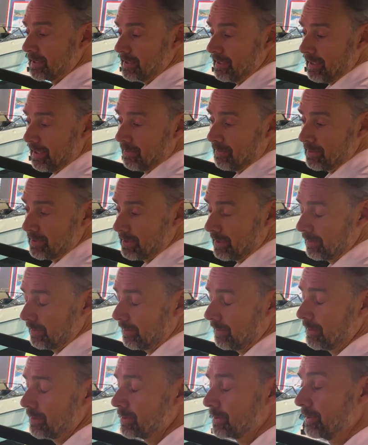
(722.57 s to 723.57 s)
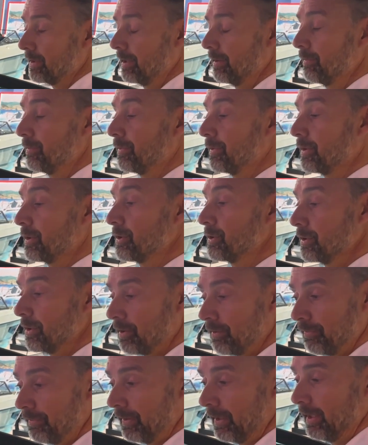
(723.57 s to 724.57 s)
now is set on the screen for
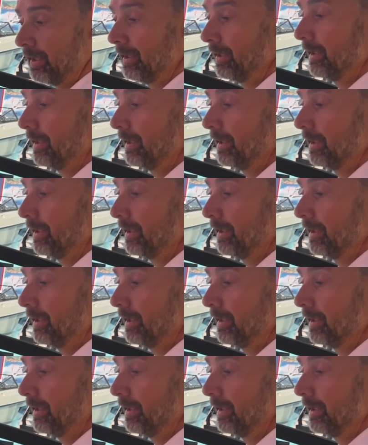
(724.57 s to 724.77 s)
surfing,